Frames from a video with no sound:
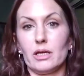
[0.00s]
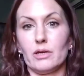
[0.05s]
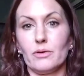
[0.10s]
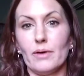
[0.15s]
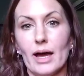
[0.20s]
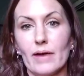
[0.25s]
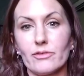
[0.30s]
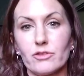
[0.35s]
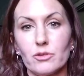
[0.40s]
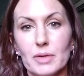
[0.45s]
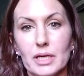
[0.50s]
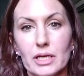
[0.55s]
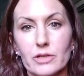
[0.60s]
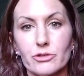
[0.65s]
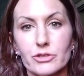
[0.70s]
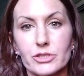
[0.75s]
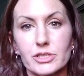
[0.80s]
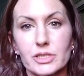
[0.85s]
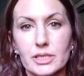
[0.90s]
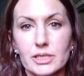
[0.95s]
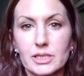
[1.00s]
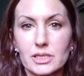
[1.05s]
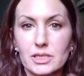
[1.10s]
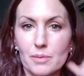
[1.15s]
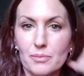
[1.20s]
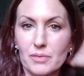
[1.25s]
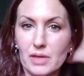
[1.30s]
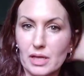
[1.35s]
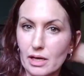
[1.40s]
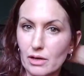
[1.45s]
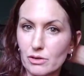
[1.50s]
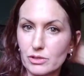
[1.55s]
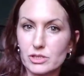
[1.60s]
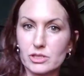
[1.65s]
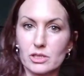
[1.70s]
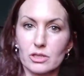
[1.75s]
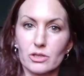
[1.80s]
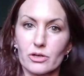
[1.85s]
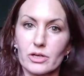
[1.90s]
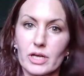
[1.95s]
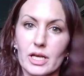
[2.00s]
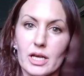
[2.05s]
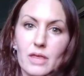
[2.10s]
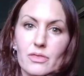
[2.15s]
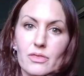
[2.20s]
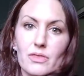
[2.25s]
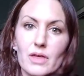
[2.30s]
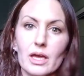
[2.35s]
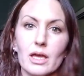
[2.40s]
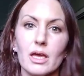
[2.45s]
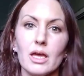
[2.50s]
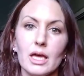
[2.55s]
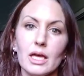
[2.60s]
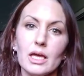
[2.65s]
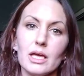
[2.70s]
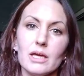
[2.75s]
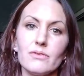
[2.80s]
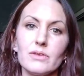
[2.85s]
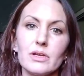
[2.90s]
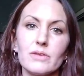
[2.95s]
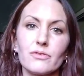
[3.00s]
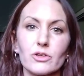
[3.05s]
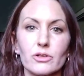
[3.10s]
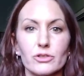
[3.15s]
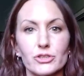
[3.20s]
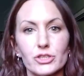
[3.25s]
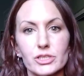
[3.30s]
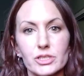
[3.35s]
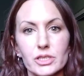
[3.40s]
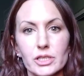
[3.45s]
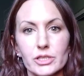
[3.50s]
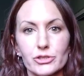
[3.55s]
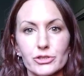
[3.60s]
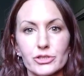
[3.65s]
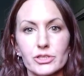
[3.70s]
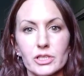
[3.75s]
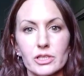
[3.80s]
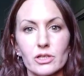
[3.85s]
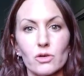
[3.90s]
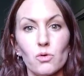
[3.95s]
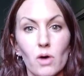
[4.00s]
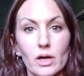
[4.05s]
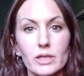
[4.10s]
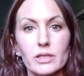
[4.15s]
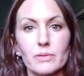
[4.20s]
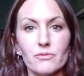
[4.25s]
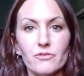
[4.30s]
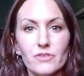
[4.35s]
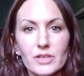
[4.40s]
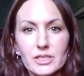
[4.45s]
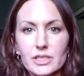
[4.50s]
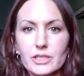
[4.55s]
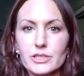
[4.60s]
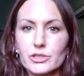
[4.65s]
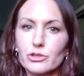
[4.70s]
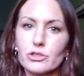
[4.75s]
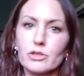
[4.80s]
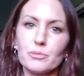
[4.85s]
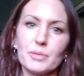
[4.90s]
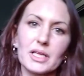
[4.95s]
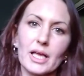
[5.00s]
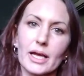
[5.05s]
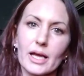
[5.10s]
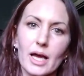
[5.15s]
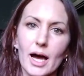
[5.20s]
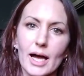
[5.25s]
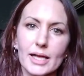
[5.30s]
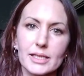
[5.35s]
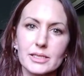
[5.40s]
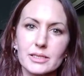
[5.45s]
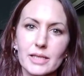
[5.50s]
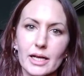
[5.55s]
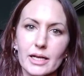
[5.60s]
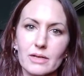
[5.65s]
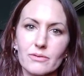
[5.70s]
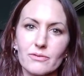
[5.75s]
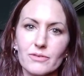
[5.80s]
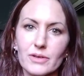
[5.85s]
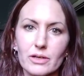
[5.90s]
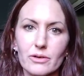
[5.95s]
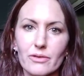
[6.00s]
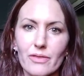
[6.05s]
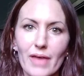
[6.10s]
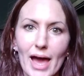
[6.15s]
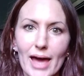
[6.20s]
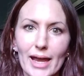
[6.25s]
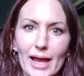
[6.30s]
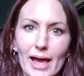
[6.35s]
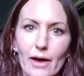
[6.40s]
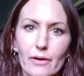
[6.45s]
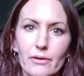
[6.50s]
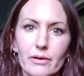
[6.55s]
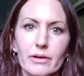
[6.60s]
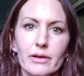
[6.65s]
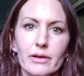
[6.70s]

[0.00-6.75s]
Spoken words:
You have to be interested in something else to learn anything. Even if you're just interested in quantum physics, you could be like Einstein and figure that out.